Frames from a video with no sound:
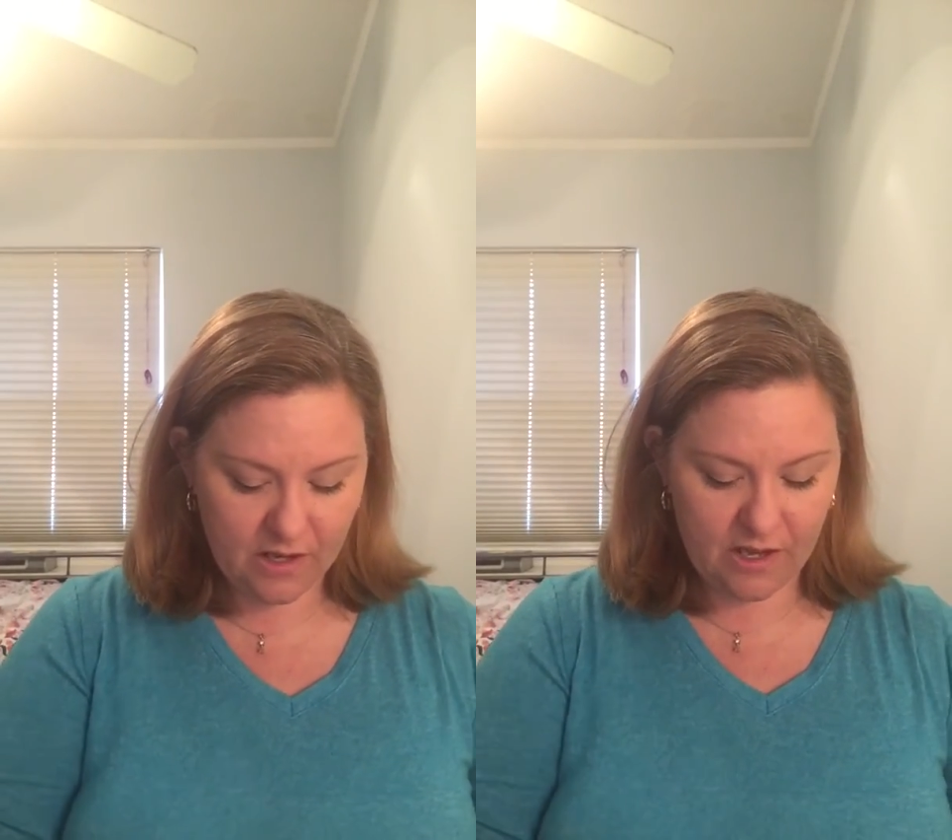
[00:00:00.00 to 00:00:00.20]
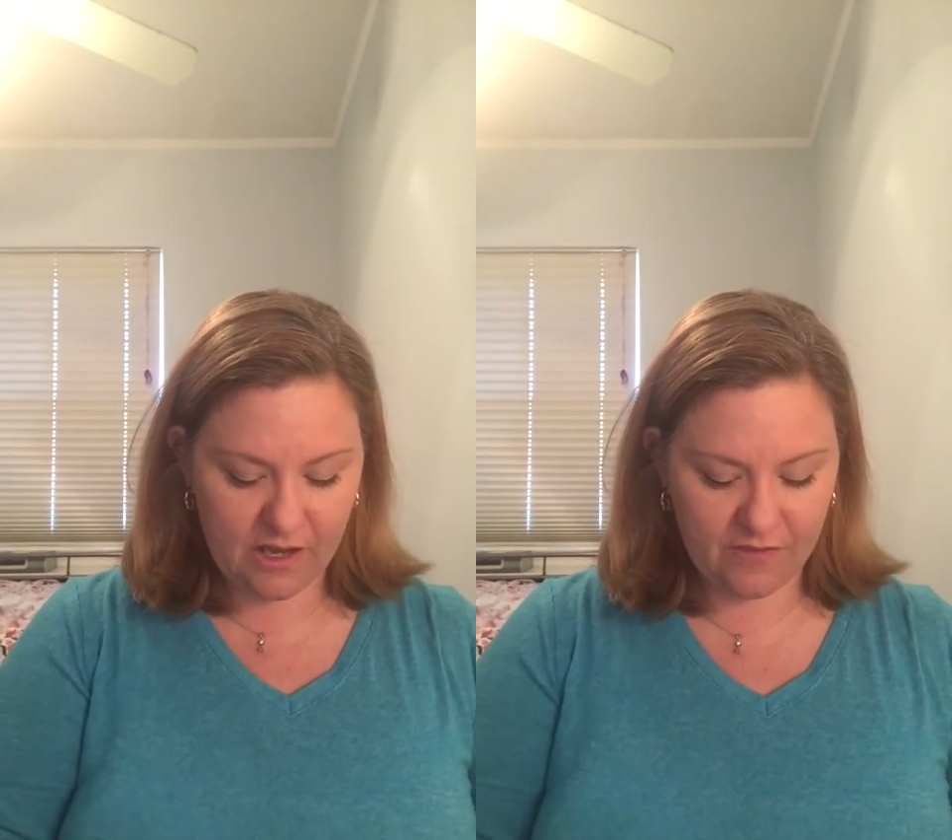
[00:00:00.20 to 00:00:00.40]

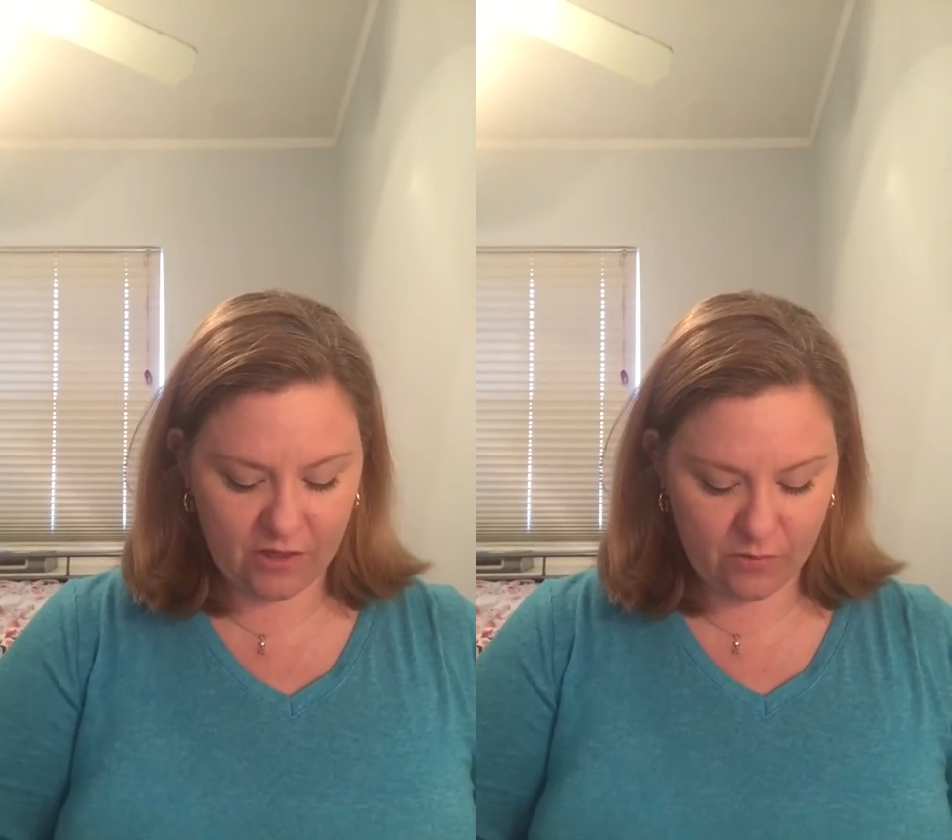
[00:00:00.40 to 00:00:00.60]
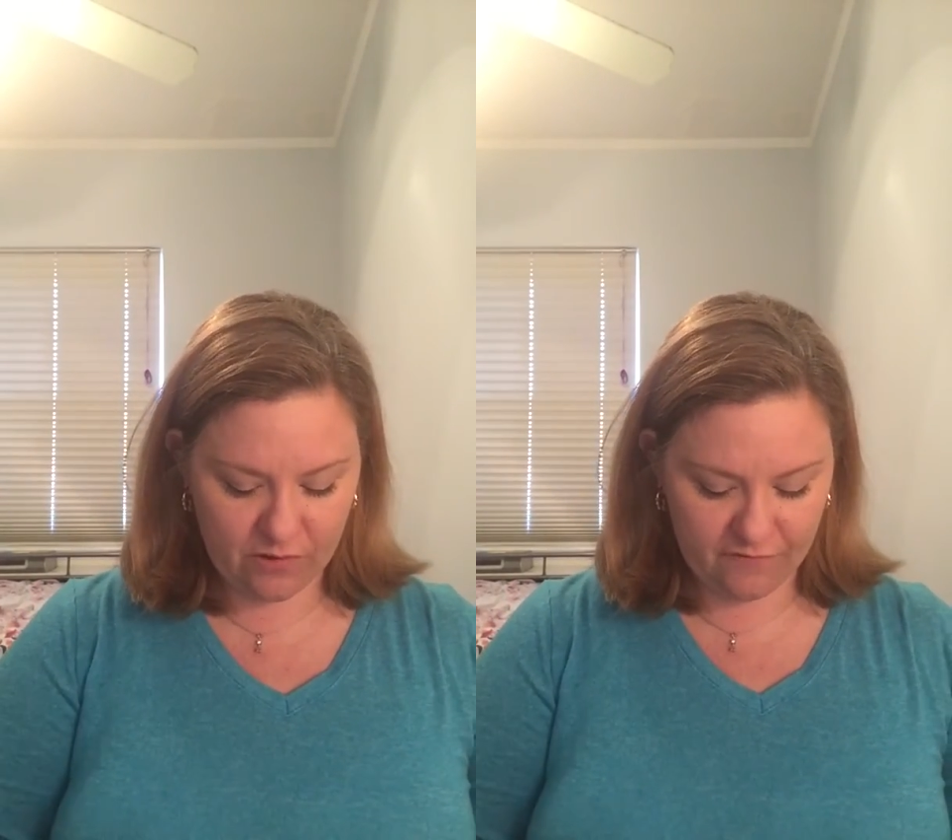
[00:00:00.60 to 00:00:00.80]
And
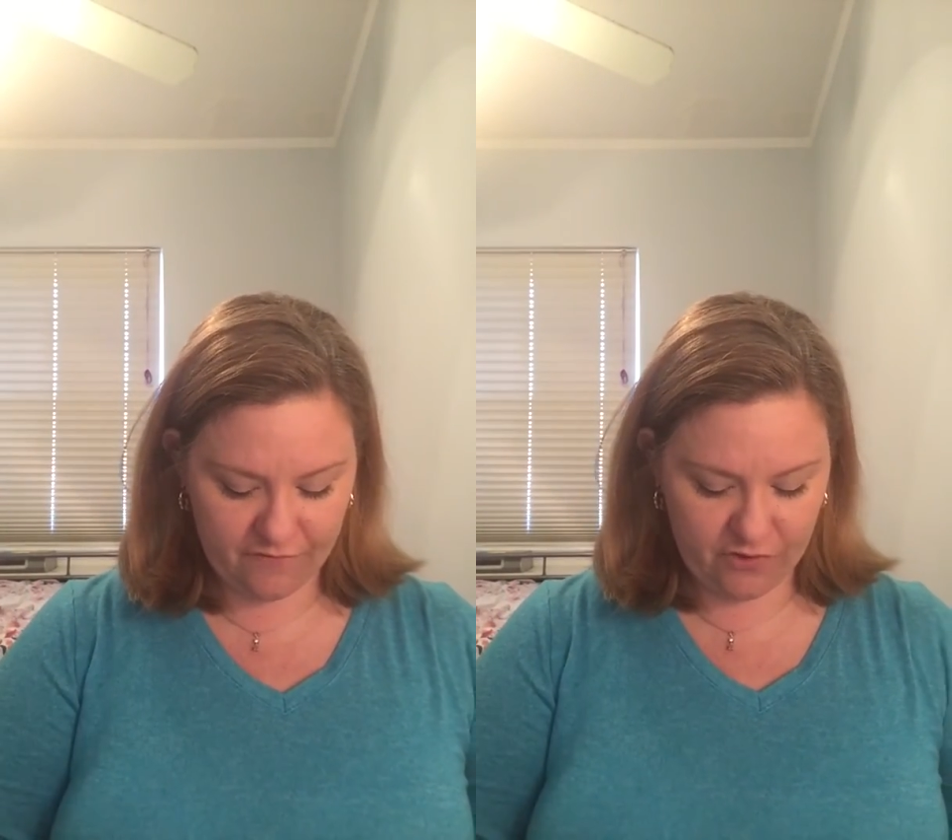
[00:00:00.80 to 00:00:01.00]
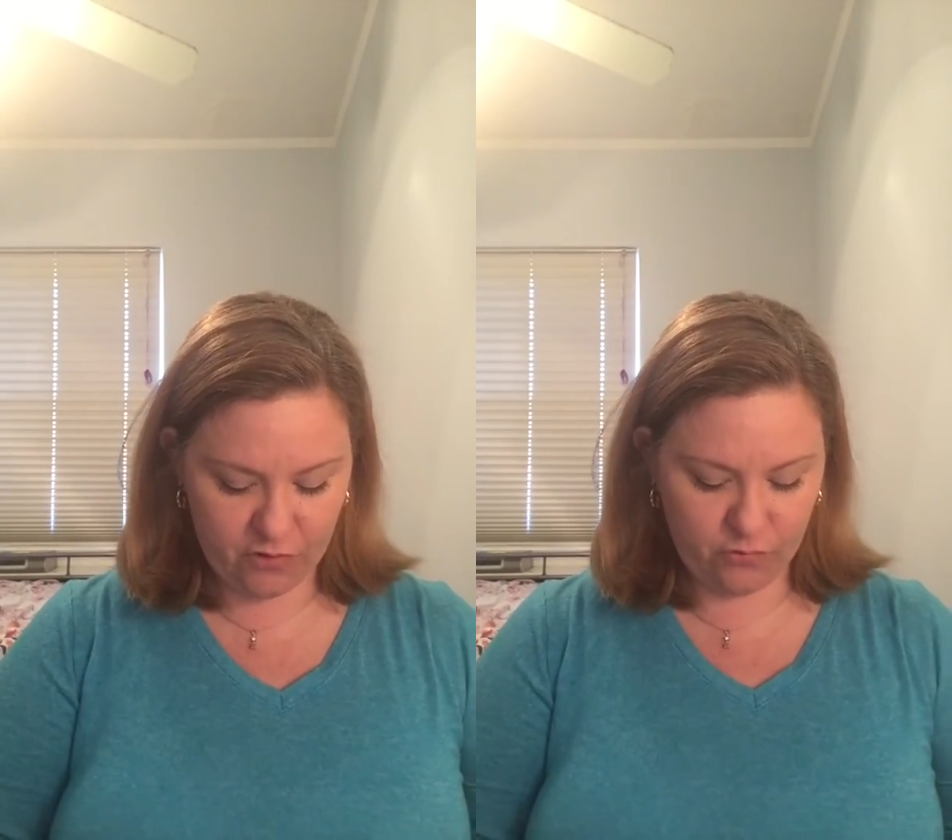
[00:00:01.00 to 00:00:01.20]
there are a
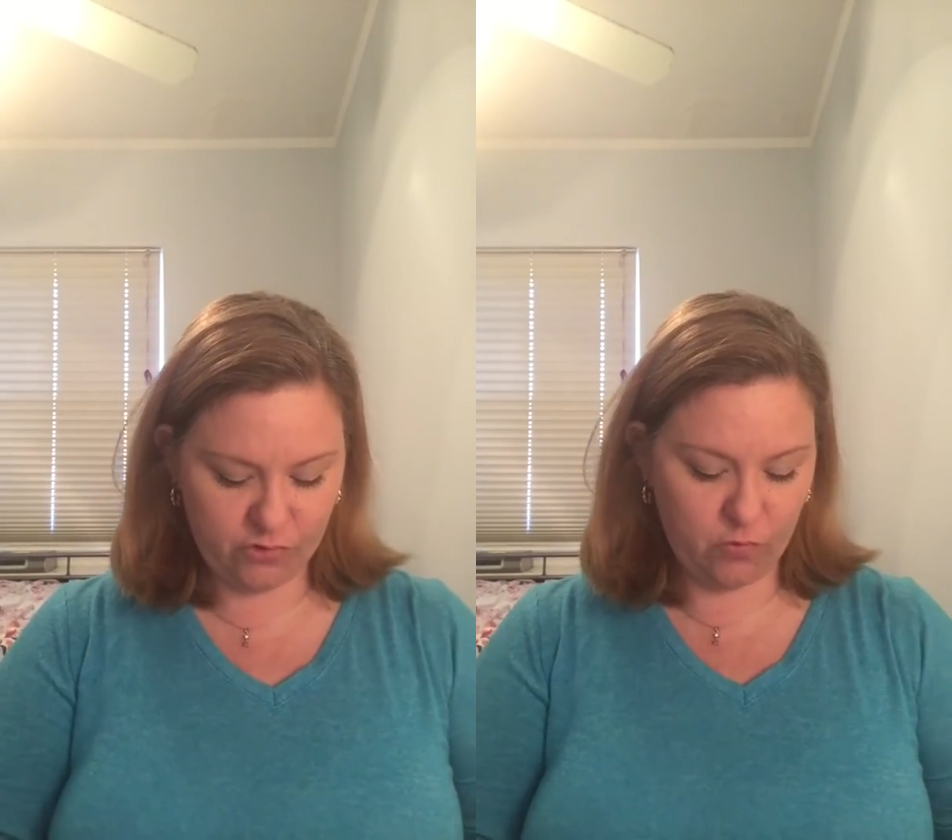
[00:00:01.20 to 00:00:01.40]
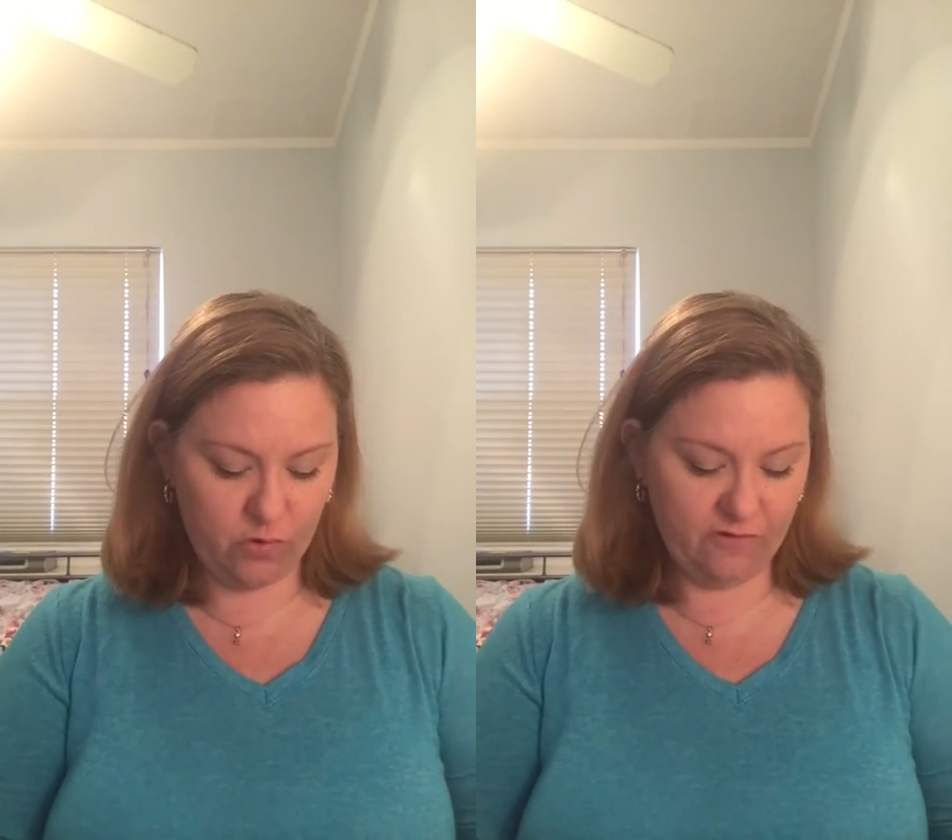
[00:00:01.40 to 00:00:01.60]
few
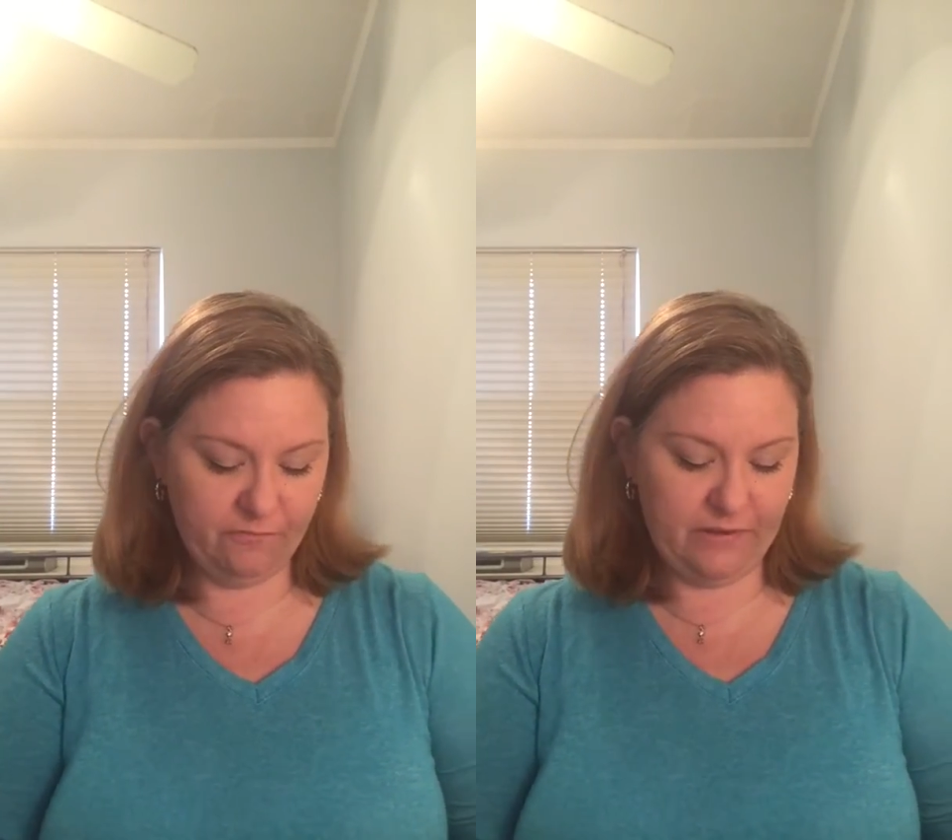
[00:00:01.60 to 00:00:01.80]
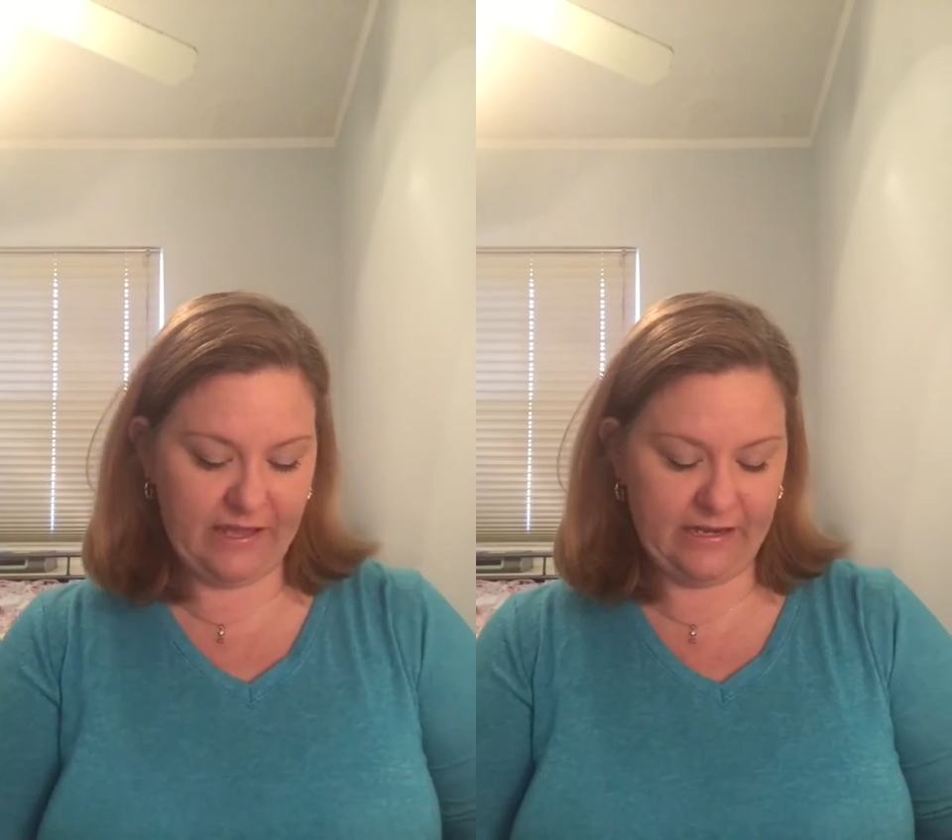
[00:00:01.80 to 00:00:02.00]
dwarf
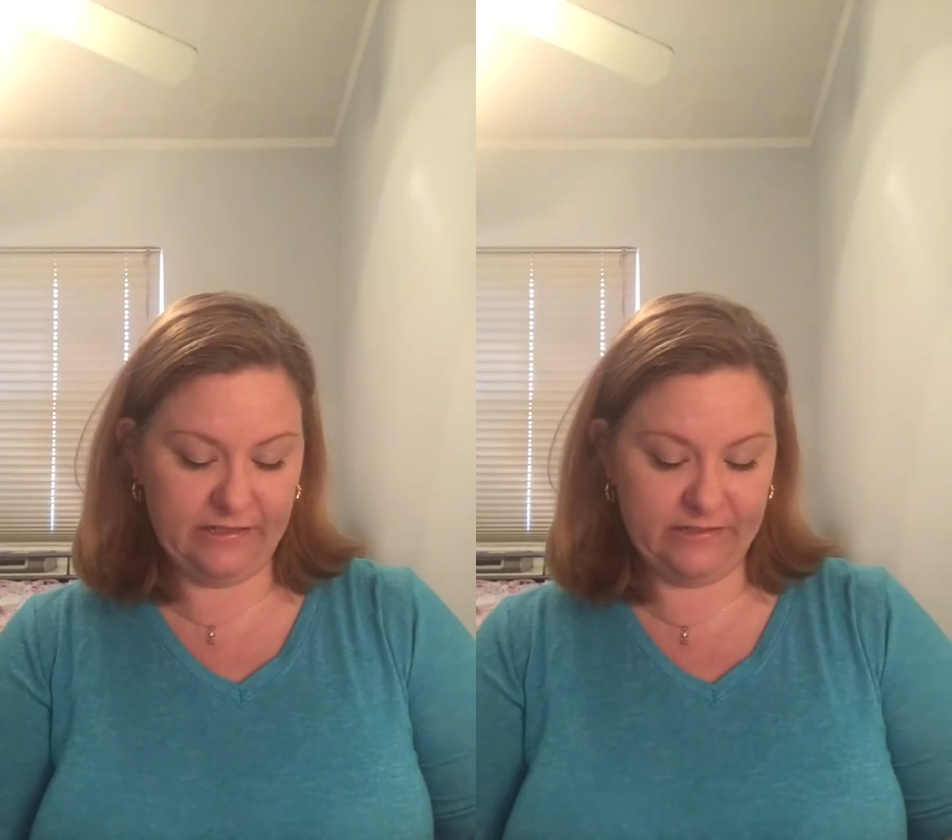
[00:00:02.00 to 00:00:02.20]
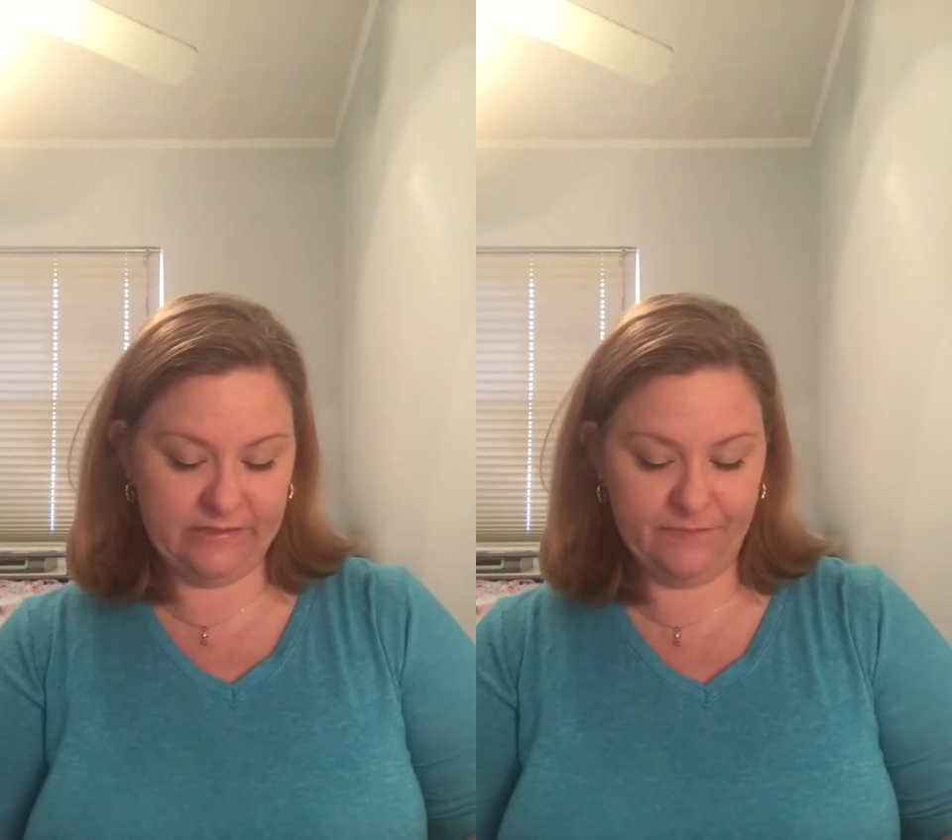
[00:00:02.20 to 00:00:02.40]

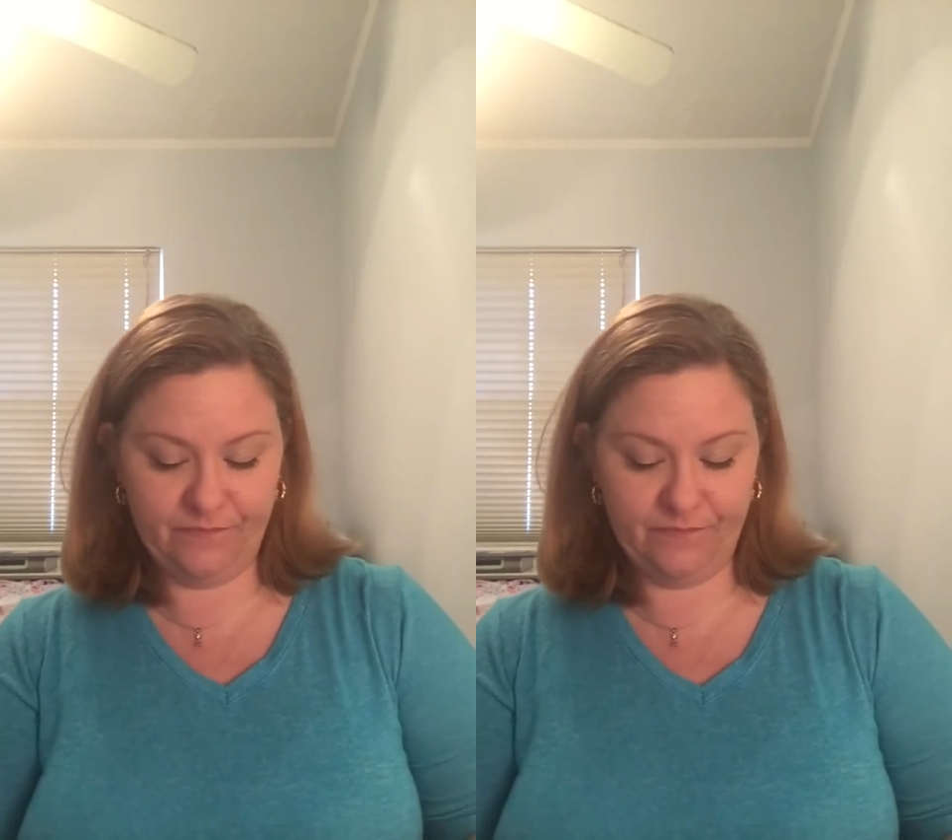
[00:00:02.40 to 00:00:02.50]
planets.